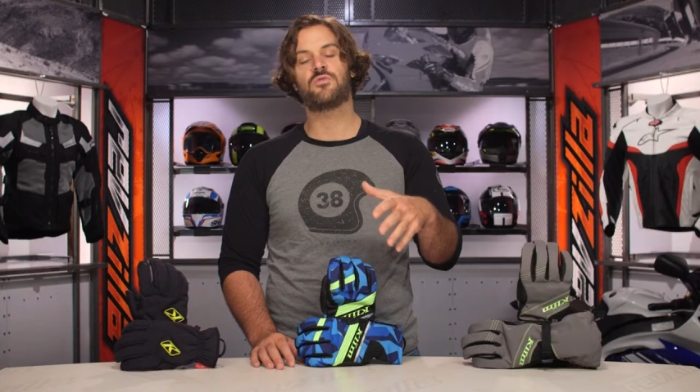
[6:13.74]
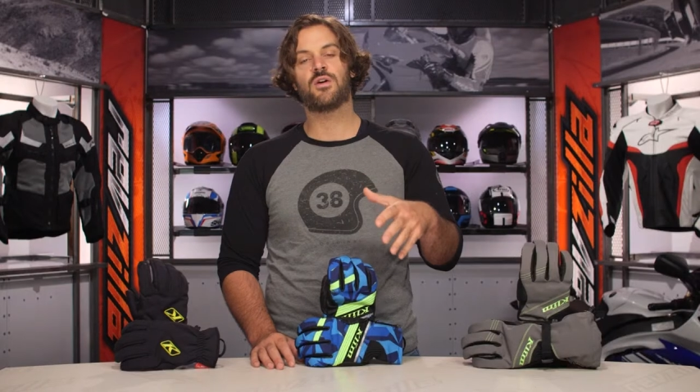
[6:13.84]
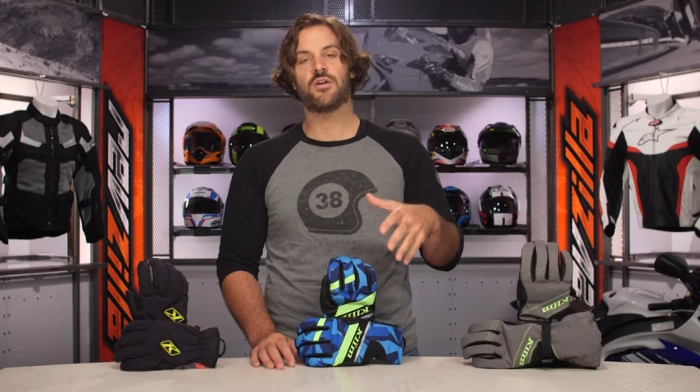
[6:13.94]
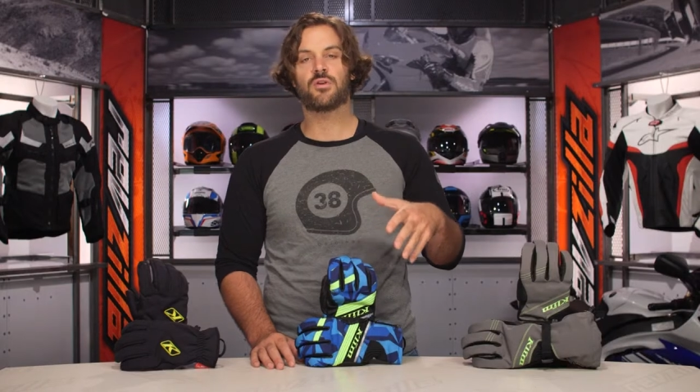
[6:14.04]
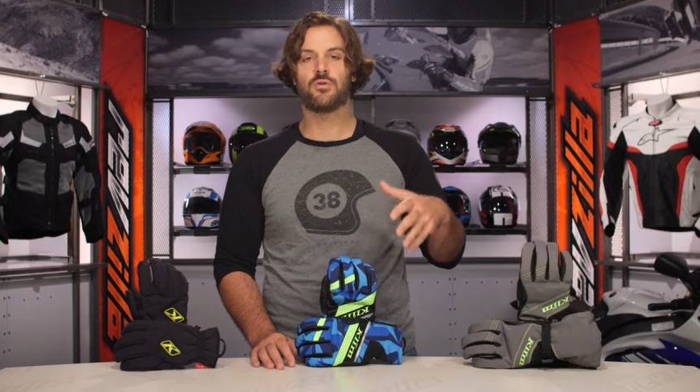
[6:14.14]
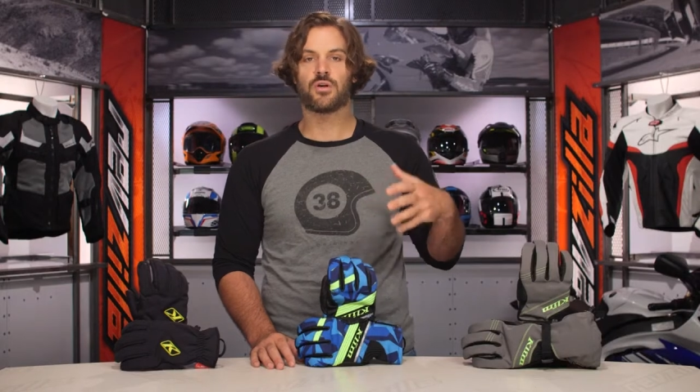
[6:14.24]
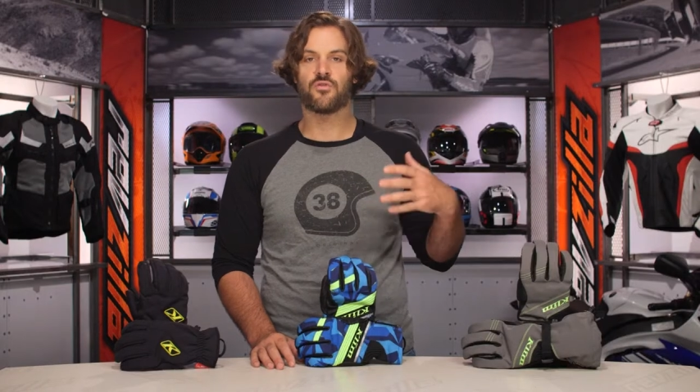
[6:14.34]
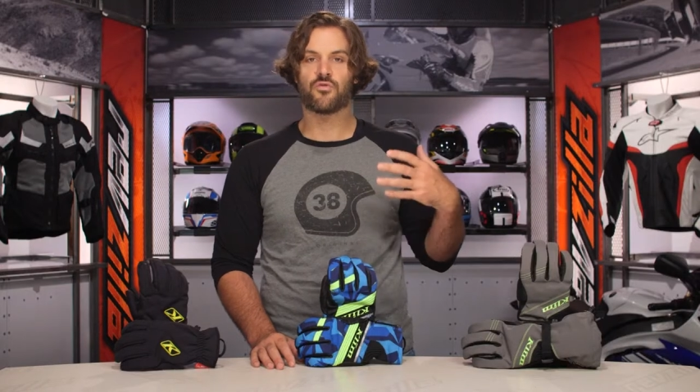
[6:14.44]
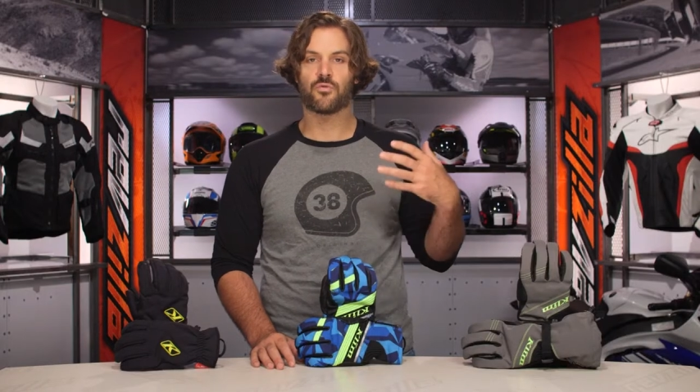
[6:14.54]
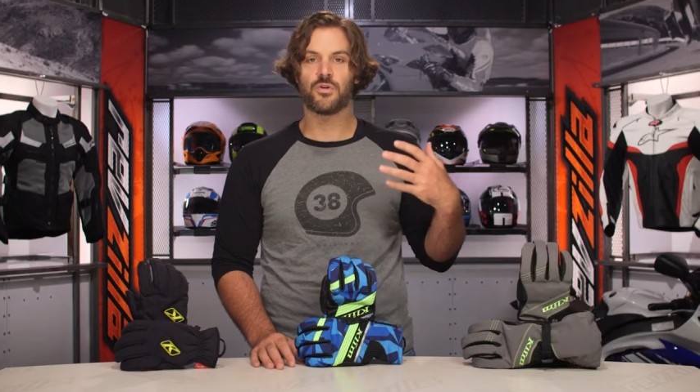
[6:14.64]
of you out there looking
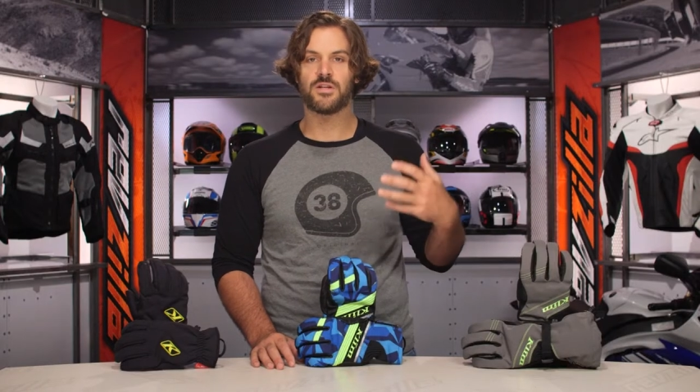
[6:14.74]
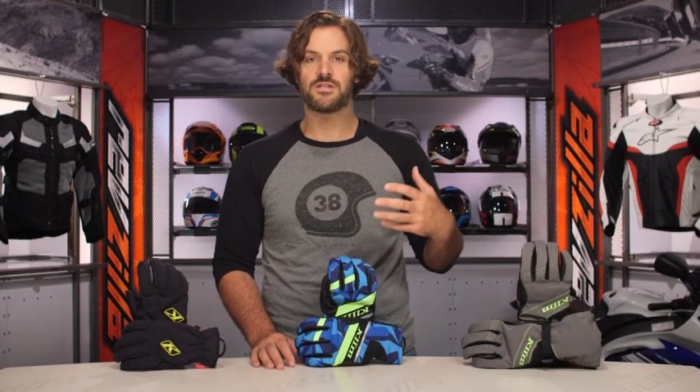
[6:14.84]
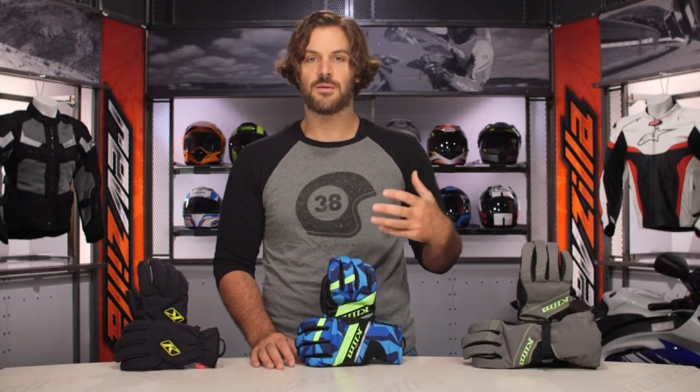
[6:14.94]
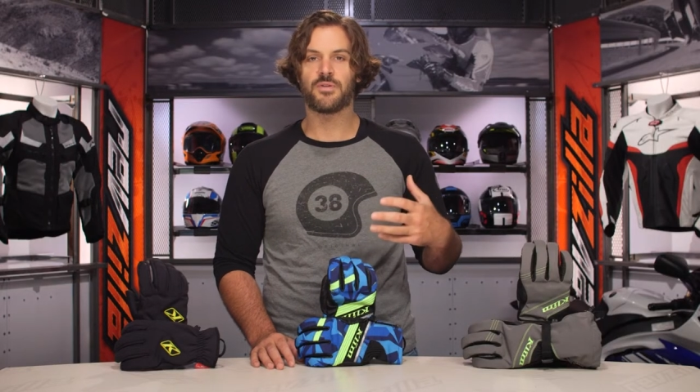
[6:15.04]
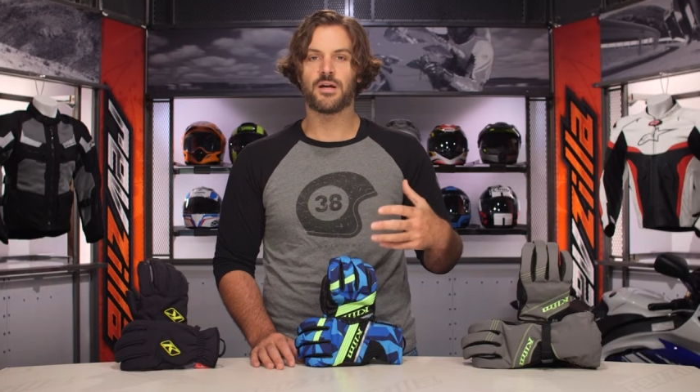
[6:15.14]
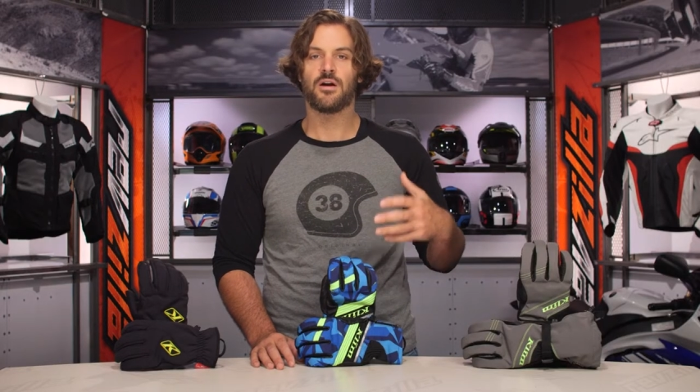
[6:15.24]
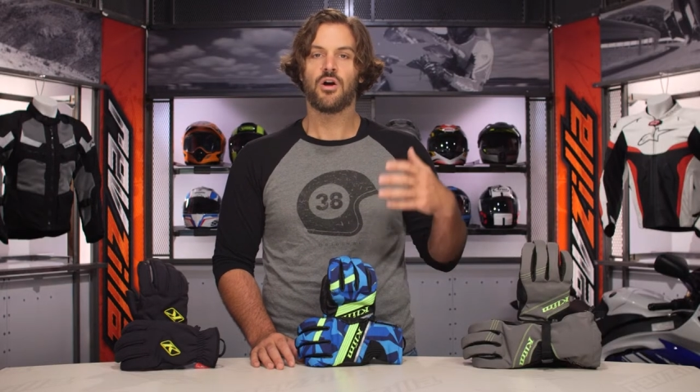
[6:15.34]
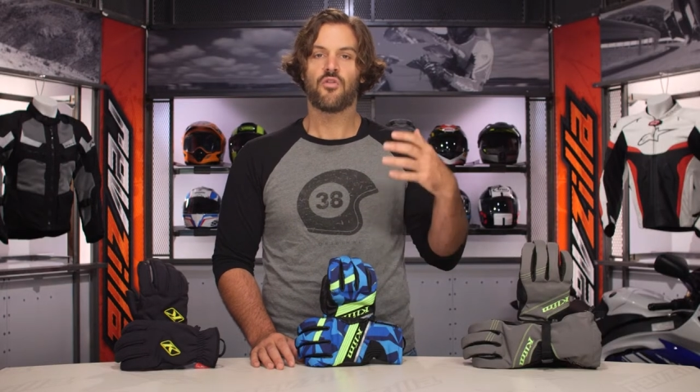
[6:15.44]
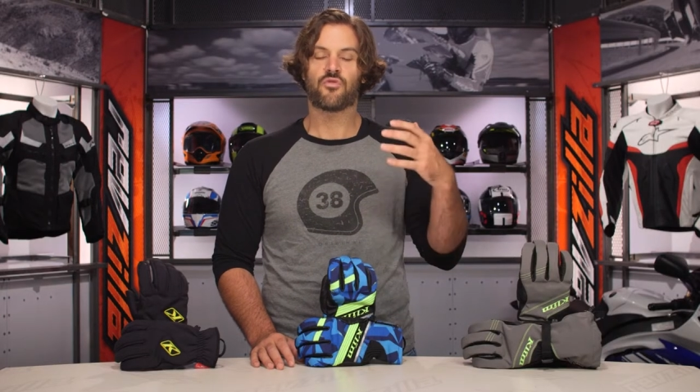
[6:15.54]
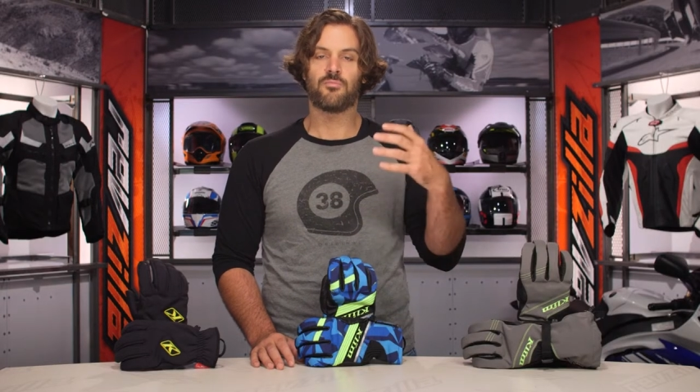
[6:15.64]
for really something
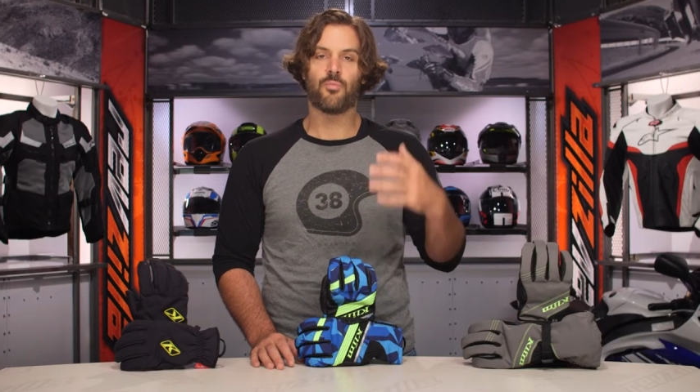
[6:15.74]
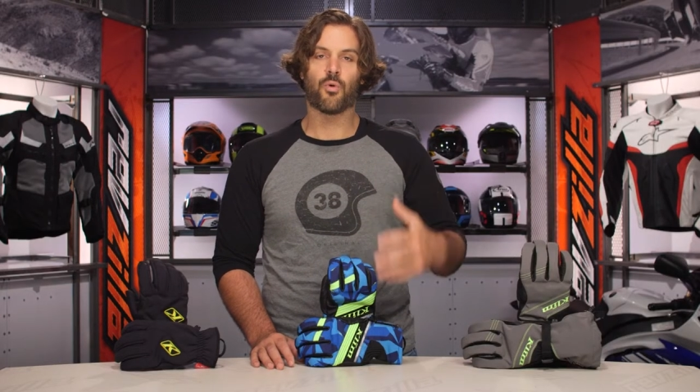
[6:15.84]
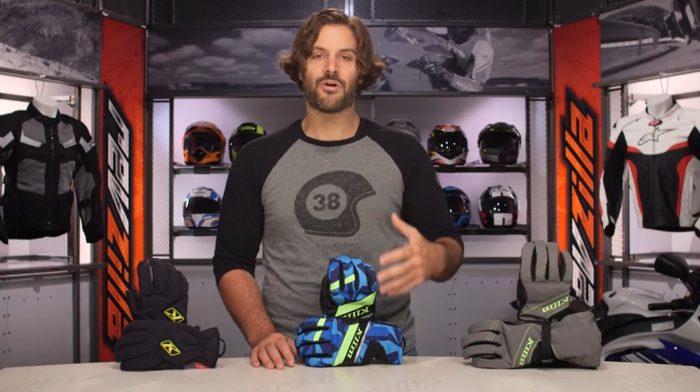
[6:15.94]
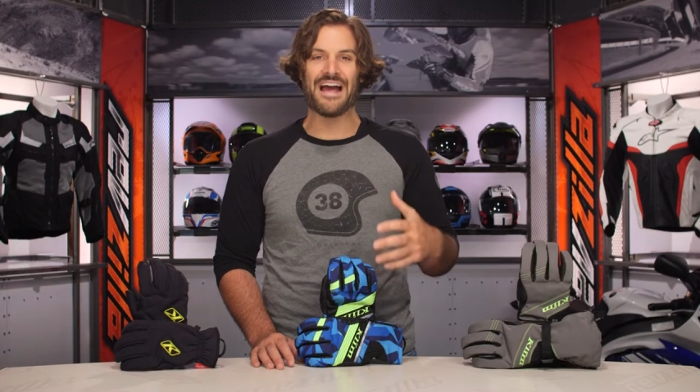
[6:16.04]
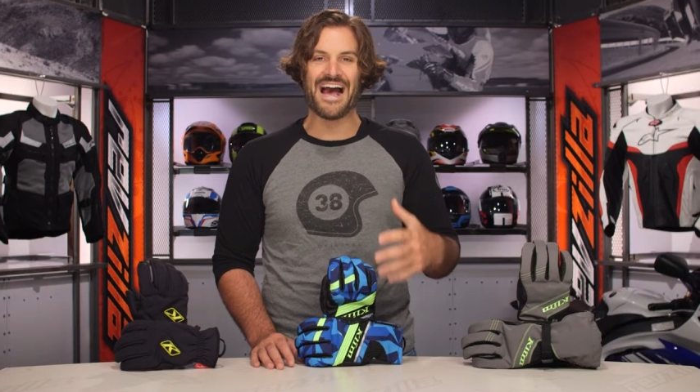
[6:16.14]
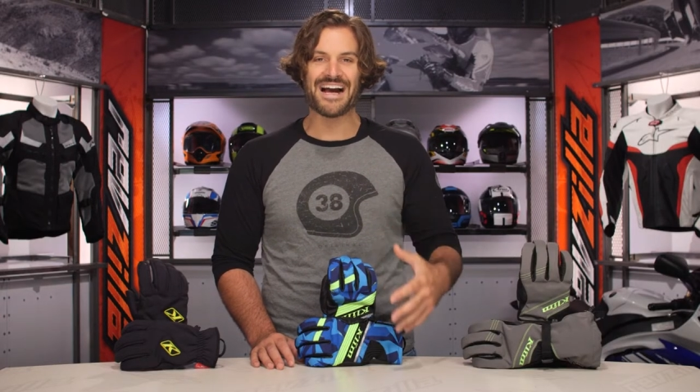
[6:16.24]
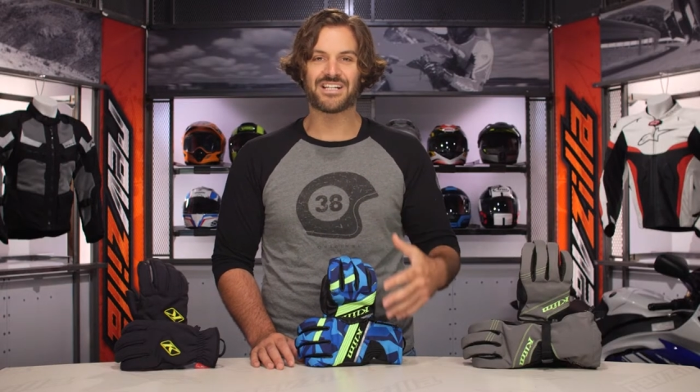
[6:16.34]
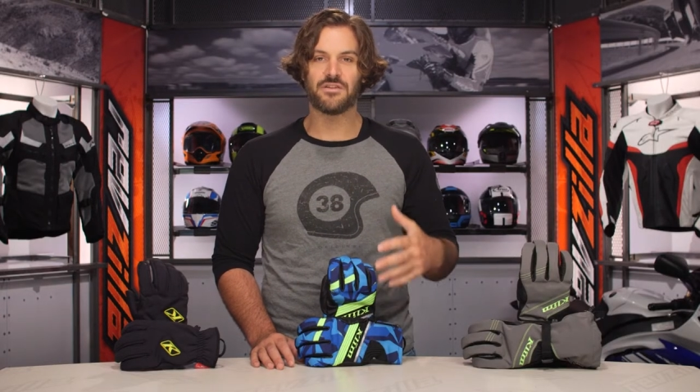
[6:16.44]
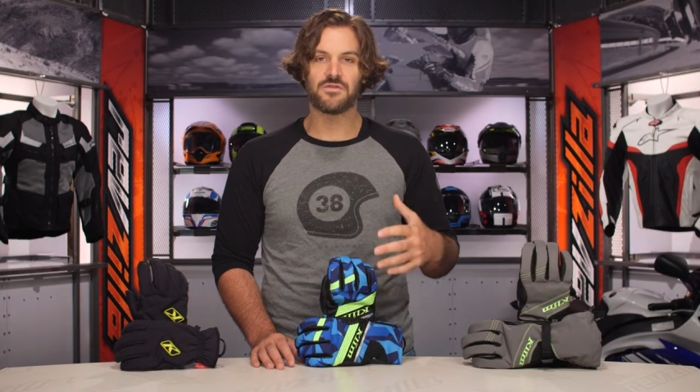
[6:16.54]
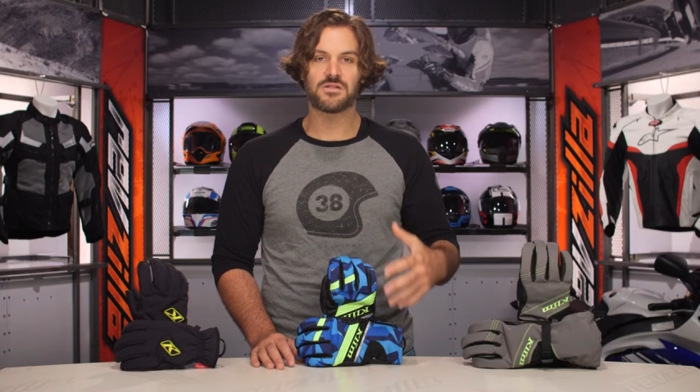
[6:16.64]
for more
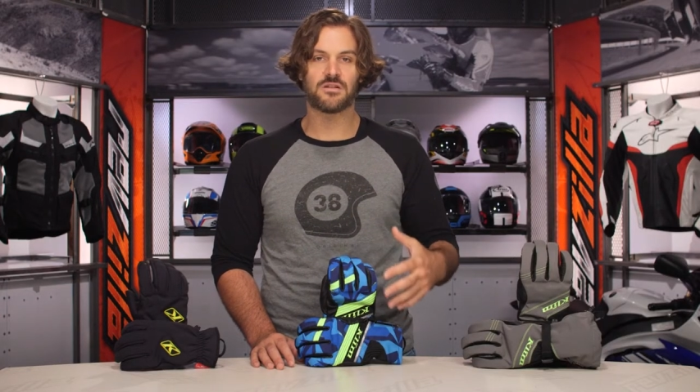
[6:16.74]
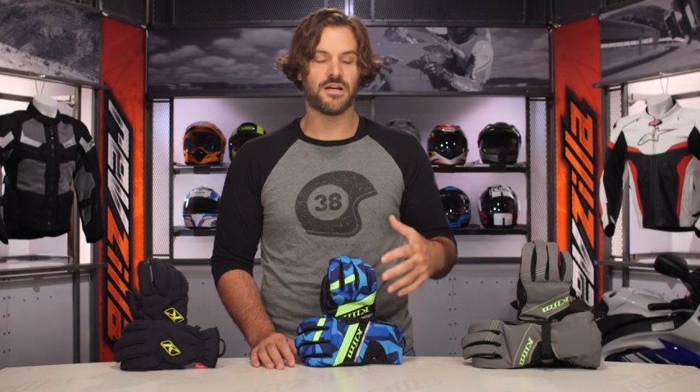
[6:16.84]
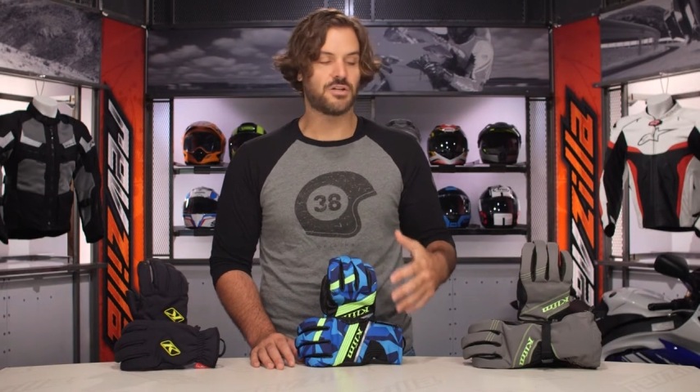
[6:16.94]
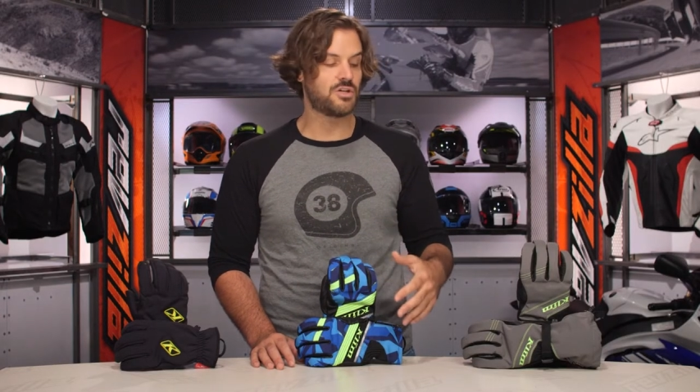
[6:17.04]
active sled